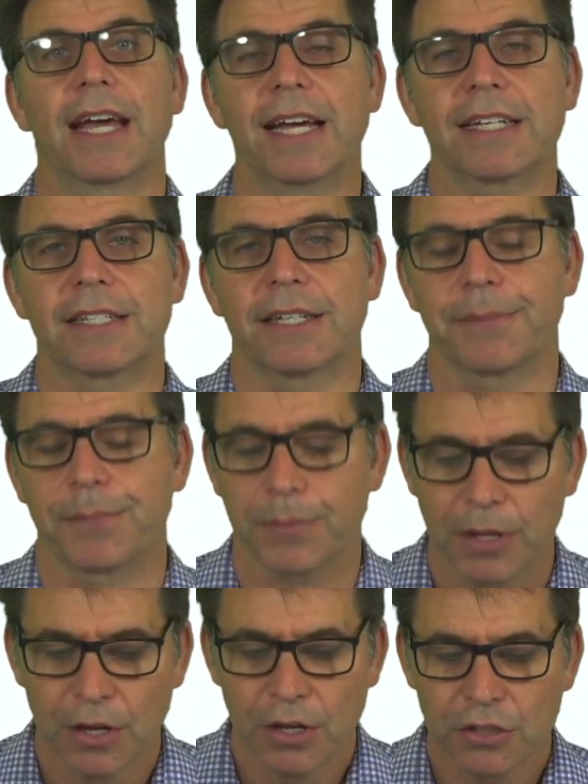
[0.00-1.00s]
Excellent.
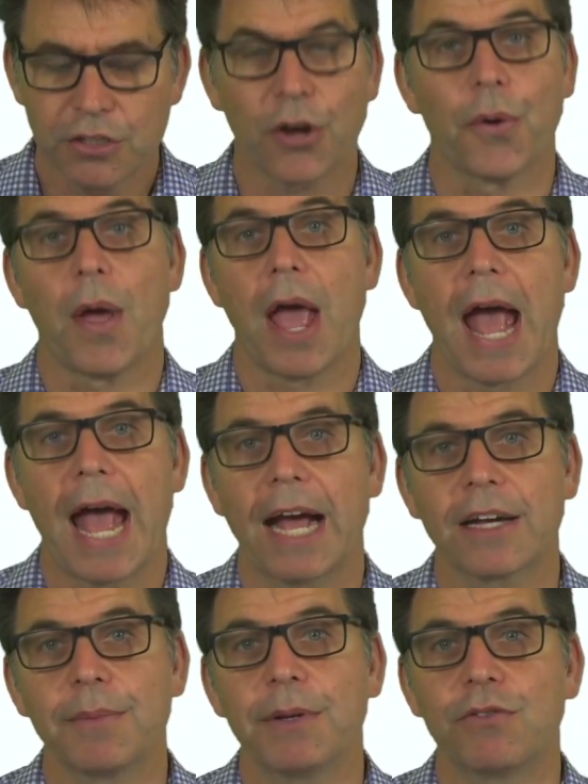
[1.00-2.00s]
So
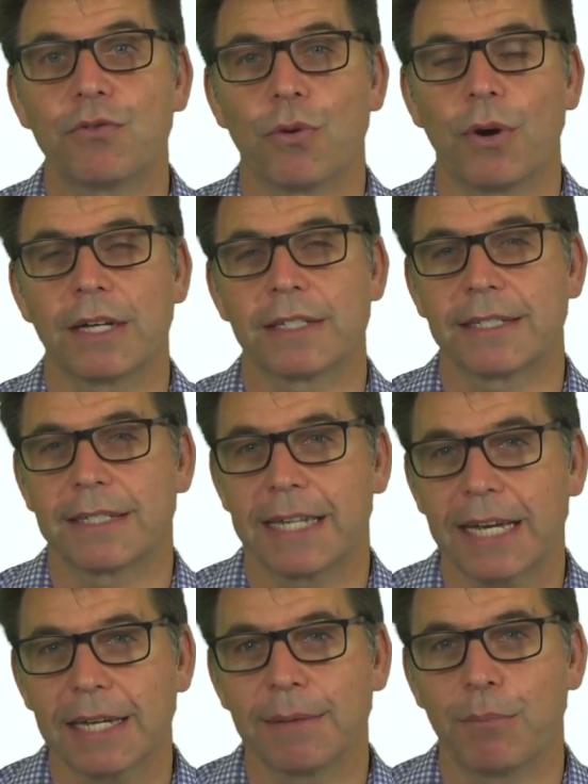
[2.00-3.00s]
how can we draw a
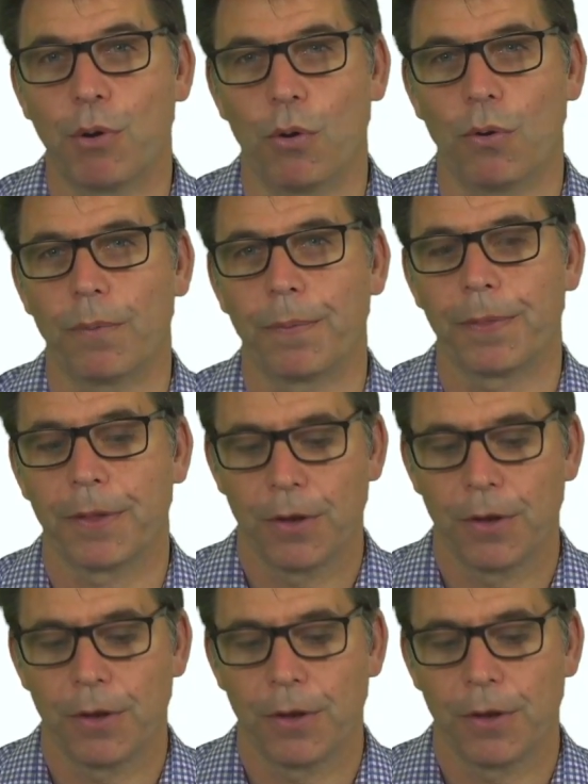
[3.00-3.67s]
second ball?